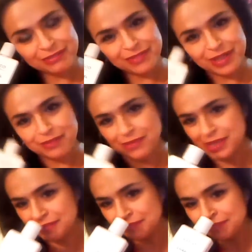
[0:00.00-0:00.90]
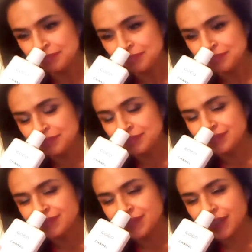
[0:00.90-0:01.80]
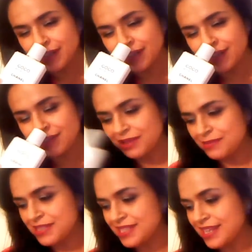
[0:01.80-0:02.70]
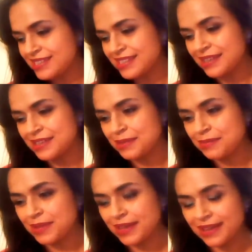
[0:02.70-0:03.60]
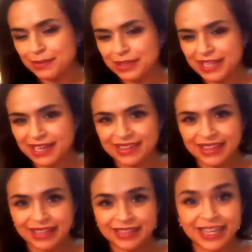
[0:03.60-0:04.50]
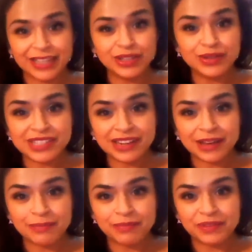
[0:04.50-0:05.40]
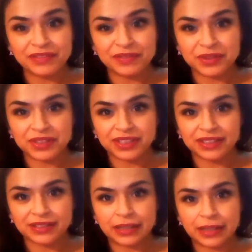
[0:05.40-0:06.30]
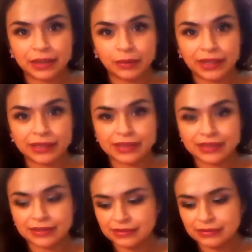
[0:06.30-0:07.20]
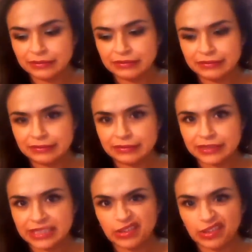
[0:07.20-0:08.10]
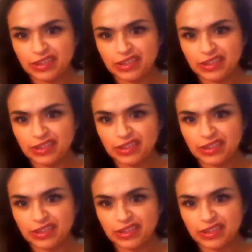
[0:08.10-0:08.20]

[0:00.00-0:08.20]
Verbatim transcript: I'm going to miss ah, I'm going to miss that scent, but I'm glad that I used it up before it kind of went south.